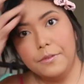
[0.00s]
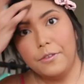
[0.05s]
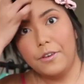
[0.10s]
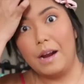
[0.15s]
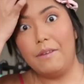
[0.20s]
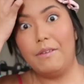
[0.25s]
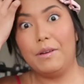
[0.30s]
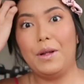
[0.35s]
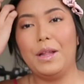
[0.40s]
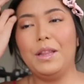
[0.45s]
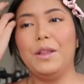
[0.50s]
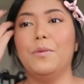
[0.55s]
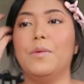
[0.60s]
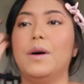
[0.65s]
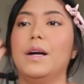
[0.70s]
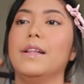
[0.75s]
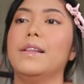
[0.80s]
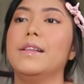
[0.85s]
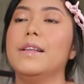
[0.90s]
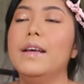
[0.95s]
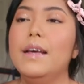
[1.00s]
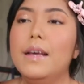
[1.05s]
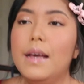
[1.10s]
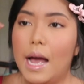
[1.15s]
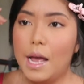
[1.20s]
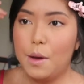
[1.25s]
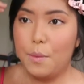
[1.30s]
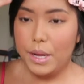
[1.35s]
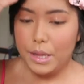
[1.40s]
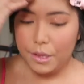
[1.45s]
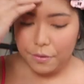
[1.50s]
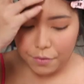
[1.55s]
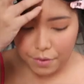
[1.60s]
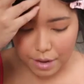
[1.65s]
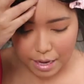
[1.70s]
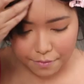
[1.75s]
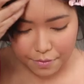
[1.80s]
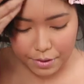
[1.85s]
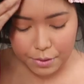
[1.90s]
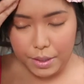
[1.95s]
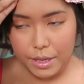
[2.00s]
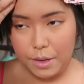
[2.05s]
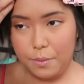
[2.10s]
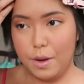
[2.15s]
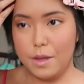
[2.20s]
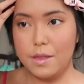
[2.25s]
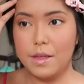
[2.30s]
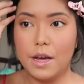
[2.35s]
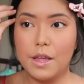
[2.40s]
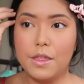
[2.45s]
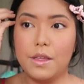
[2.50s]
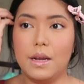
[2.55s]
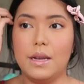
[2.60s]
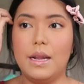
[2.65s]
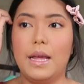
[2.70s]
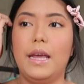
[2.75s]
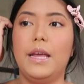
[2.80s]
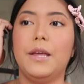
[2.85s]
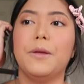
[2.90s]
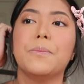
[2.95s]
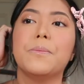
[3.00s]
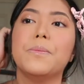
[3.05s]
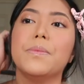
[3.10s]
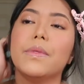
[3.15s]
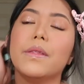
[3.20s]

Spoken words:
Forever 21. I went to Forever 21 the other day,